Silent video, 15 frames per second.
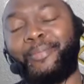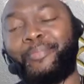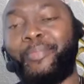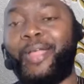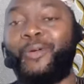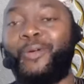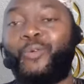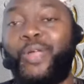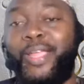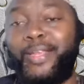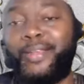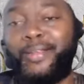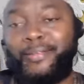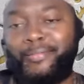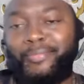My
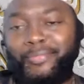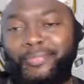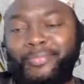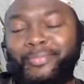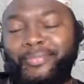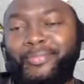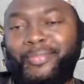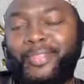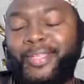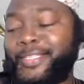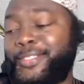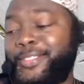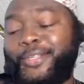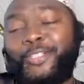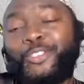will
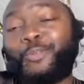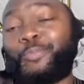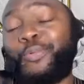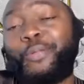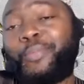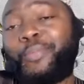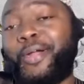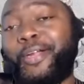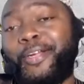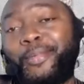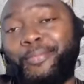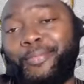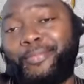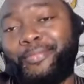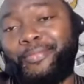is not to pray
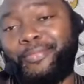Maghrib.